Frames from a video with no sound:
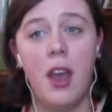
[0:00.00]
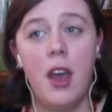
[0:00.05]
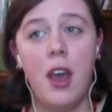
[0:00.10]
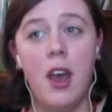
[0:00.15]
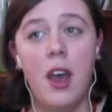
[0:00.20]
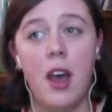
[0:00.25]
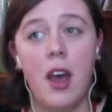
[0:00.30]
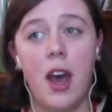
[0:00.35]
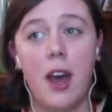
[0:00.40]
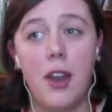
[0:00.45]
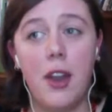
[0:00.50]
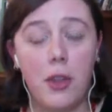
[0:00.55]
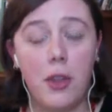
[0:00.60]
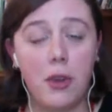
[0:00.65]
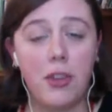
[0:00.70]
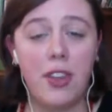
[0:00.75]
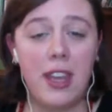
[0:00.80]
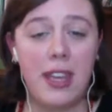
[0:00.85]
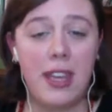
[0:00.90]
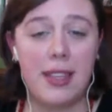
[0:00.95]
Another
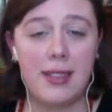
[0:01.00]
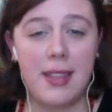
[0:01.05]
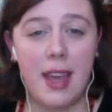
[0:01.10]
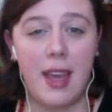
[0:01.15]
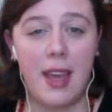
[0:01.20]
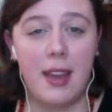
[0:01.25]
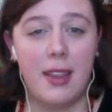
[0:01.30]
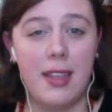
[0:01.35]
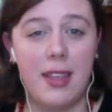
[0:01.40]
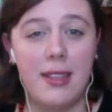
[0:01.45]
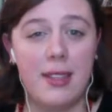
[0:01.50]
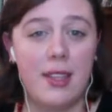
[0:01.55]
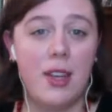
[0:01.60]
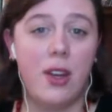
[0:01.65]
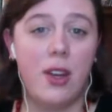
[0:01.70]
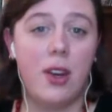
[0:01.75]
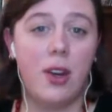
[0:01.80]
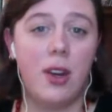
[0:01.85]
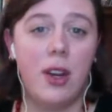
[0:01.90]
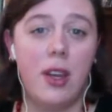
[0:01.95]
thing is that this
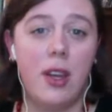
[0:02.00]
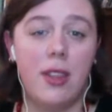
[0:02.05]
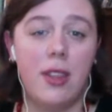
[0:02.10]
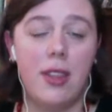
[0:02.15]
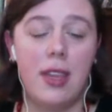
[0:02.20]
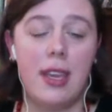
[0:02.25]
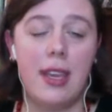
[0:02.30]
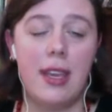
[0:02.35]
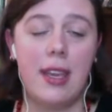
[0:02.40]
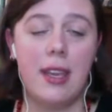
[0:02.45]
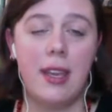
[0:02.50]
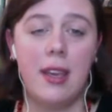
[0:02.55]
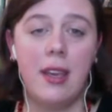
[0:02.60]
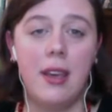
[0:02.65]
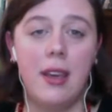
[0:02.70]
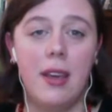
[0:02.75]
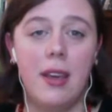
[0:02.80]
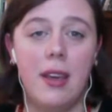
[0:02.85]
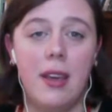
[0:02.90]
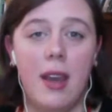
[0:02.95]
year, the
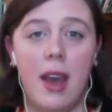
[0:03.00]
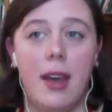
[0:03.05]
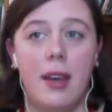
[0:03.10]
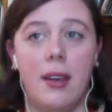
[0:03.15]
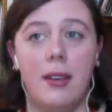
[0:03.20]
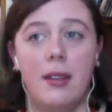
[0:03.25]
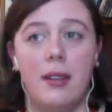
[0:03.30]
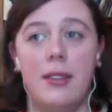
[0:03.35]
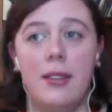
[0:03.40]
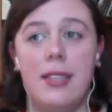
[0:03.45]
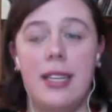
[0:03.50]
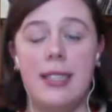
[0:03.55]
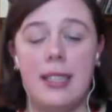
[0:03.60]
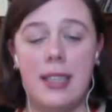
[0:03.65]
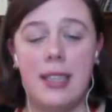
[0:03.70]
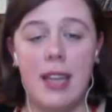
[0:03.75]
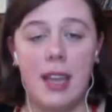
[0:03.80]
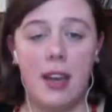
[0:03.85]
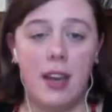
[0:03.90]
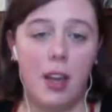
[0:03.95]

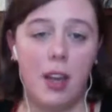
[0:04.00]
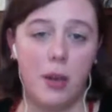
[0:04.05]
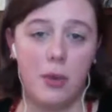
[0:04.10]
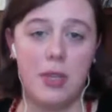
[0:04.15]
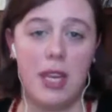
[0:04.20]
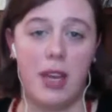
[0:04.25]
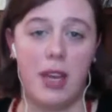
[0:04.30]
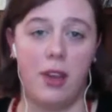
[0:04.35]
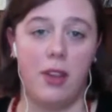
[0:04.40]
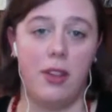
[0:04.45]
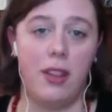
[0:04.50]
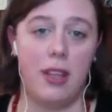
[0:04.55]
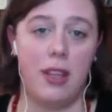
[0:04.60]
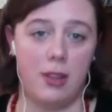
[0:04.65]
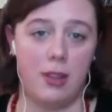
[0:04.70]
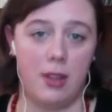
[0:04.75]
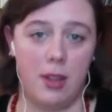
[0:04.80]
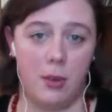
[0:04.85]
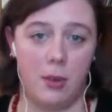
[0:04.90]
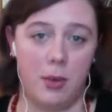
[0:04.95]
designated hotel, the Hilton
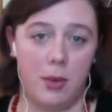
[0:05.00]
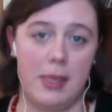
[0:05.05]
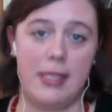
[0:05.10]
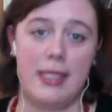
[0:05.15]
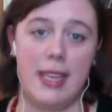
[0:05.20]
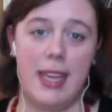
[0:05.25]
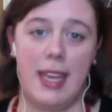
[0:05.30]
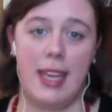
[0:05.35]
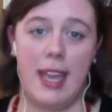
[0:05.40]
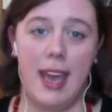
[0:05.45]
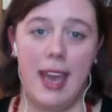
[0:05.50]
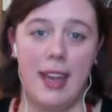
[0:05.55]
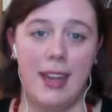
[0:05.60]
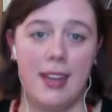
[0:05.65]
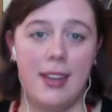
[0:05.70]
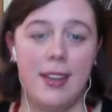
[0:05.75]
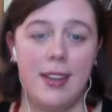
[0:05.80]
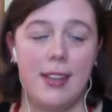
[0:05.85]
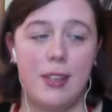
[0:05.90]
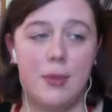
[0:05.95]
that we'll be staying at,
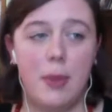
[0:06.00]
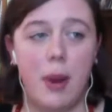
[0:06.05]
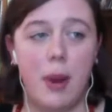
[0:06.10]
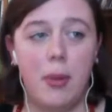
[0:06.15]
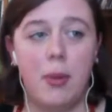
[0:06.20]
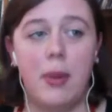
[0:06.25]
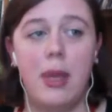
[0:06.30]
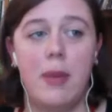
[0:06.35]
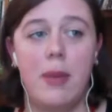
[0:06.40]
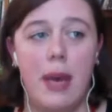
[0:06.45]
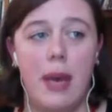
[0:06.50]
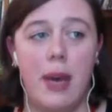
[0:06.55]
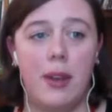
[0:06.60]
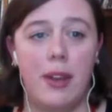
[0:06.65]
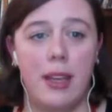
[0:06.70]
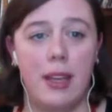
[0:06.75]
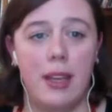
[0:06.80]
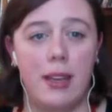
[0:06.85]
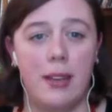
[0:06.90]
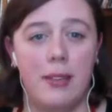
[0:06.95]
is probably about
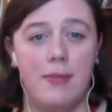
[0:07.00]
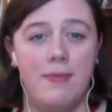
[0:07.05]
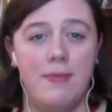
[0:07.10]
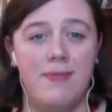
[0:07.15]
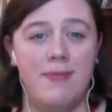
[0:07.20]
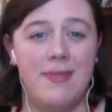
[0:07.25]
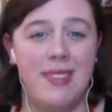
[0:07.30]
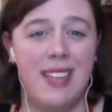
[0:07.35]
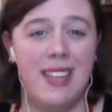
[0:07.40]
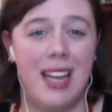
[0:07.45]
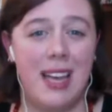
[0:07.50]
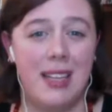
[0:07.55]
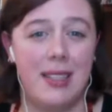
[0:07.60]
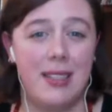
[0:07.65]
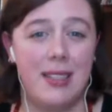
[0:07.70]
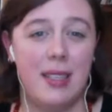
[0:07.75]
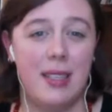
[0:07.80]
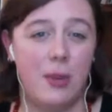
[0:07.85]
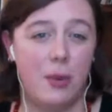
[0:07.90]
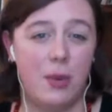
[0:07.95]
a 9
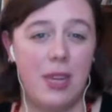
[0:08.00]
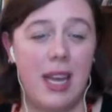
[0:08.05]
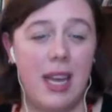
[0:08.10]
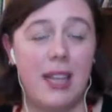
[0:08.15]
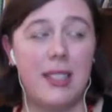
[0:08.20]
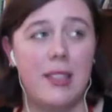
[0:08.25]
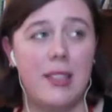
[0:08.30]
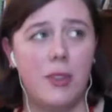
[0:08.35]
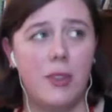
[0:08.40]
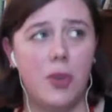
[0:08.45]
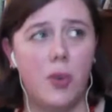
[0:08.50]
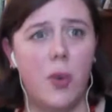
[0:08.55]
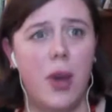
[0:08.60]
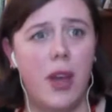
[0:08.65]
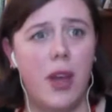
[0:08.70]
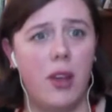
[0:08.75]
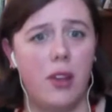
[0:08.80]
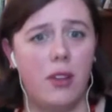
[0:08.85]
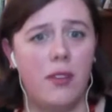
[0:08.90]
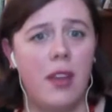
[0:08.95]
to
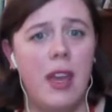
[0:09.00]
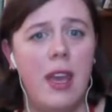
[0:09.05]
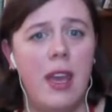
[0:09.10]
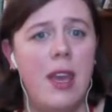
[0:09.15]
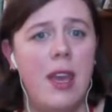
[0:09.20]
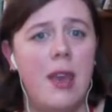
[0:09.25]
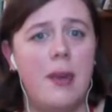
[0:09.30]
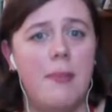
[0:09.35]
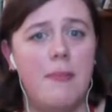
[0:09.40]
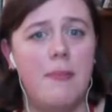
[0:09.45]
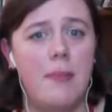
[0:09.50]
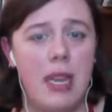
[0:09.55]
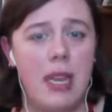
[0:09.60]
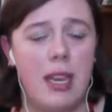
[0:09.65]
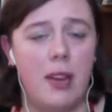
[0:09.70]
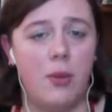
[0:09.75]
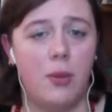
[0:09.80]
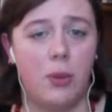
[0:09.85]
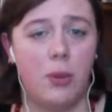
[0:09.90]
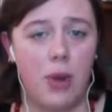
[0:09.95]
12 minute
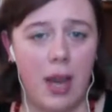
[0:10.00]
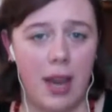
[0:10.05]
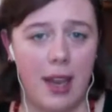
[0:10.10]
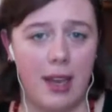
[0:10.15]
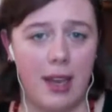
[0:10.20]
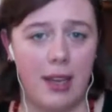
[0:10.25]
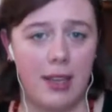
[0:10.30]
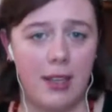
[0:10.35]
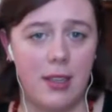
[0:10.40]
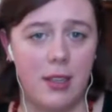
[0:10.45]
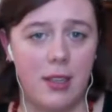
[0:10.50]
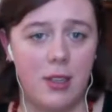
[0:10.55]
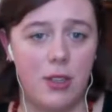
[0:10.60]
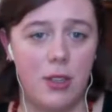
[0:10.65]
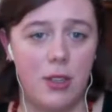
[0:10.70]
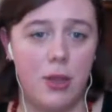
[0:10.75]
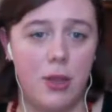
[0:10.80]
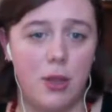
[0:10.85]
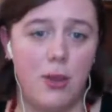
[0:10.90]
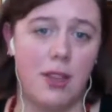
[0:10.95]
ride to
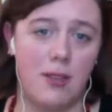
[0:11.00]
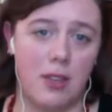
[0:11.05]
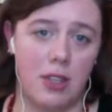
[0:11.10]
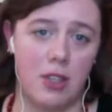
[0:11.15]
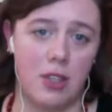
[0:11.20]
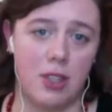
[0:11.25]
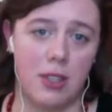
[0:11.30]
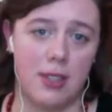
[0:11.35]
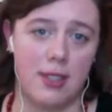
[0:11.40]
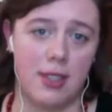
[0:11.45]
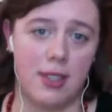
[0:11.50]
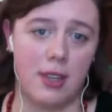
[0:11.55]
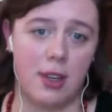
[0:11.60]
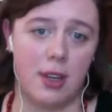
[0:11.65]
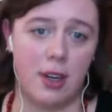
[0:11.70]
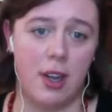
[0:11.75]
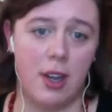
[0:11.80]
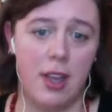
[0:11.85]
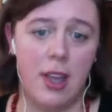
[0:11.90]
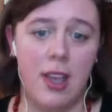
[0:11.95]
the convention
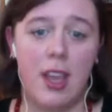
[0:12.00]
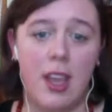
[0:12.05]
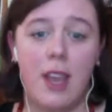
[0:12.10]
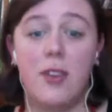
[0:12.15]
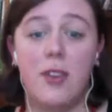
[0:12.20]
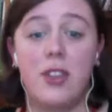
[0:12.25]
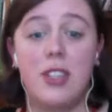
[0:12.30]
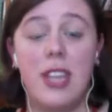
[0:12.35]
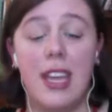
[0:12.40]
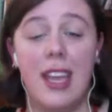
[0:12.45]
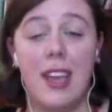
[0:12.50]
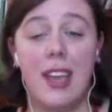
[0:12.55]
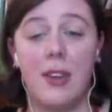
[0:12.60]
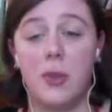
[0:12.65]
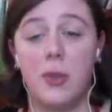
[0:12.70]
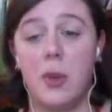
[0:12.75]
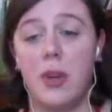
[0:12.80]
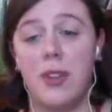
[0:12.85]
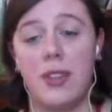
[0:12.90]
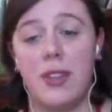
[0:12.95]
center. If you're staying
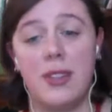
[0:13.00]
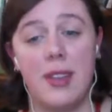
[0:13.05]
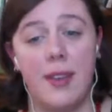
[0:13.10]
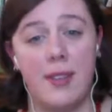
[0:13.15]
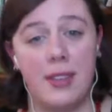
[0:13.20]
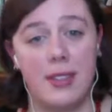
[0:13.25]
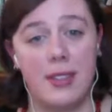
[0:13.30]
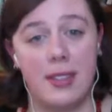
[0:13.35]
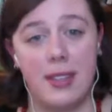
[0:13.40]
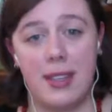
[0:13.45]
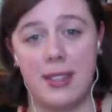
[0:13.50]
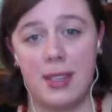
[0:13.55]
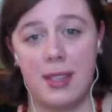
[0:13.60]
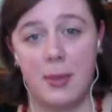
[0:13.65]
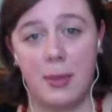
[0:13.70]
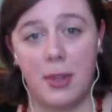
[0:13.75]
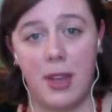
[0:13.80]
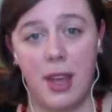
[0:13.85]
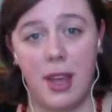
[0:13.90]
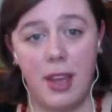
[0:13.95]
elsewhere, this obviously doesn't
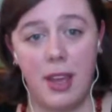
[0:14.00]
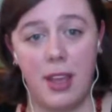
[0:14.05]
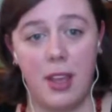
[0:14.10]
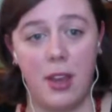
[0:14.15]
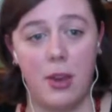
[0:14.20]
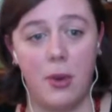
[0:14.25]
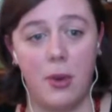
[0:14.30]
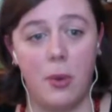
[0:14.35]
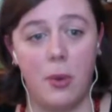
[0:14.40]
apply to you,